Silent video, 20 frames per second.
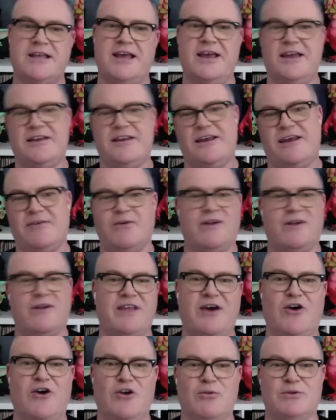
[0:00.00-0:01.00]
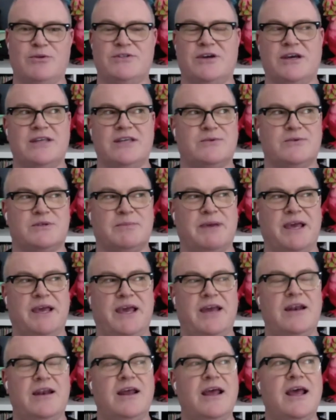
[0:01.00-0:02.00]
whatever that horrible song is, that was a big hit.
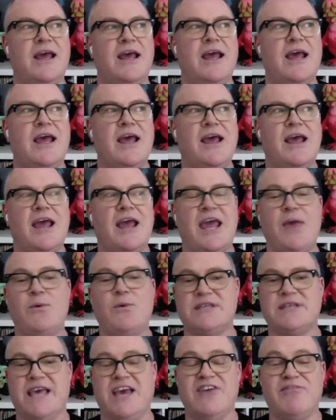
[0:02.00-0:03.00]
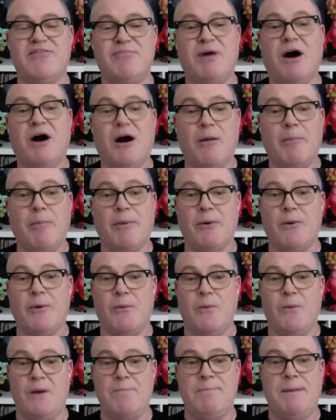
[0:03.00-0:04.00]
He was king of pop when
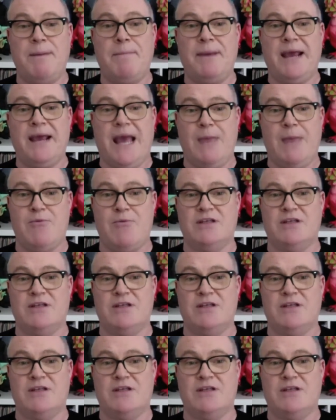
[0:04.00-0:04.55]
Pippin came around.